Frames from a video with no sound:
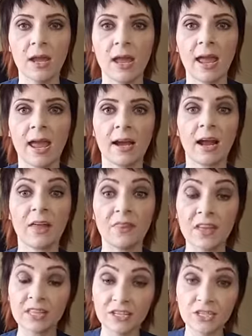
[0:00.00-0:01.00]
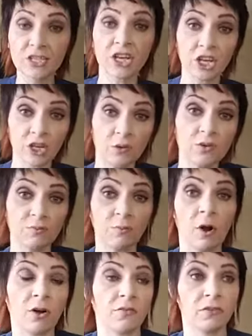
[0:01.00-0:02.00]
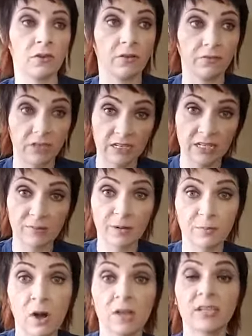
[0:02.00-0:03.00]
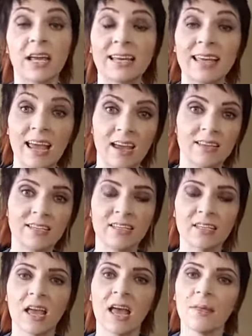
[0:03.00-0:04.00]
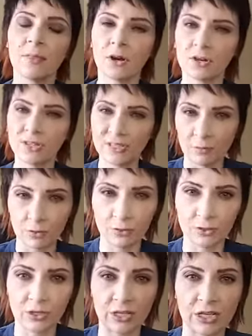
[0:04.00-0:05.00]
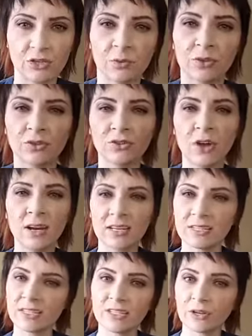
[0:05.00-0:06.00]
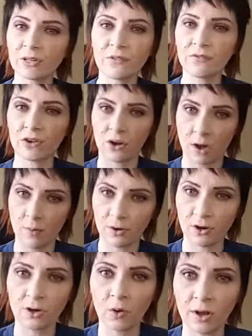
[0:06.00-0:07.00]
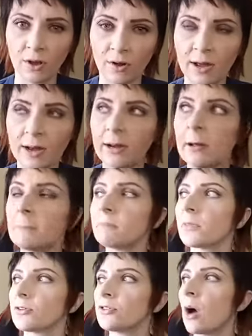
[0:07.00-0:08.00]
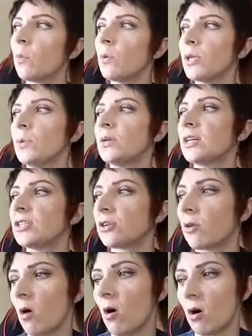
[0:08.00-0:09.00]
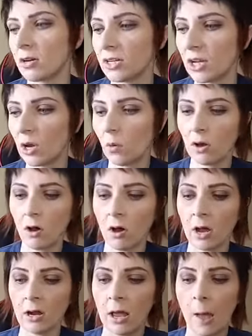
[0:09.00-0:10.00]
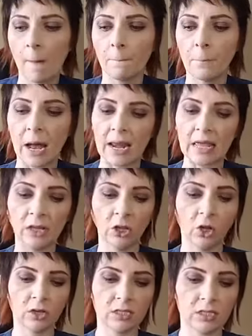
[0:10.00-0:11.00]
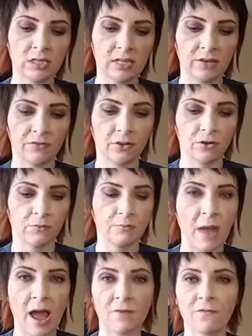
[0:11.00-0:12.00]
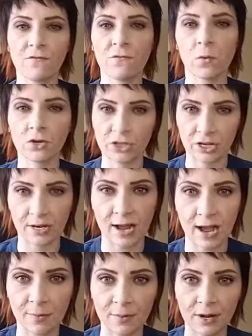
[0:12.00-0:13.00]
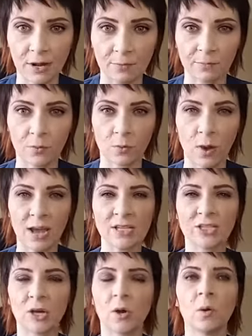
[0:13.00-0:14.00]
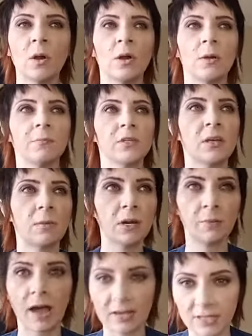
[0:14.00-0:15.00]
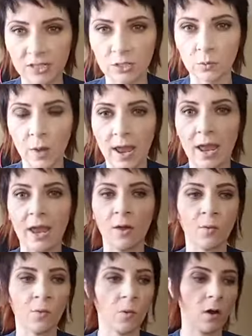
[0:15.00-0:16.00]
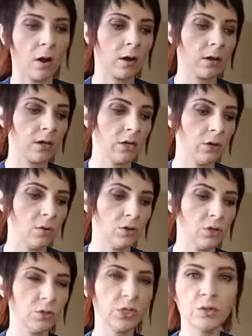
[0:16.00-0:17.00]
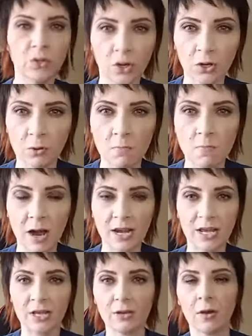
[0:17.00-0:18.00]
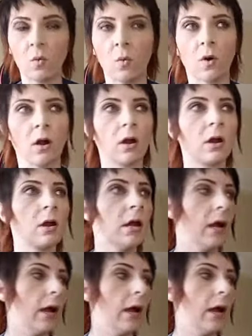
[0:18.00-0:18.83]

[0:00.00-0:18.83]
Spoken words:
And I think this is a huge part of the Dybbuk box and cases that are similar to this, where there's not necessarily a phenomenon going on. There's not what you would consider a haunting going on, but it looks as if there's bad fortune happening, right? So somebody passes away, or you lose all your money, or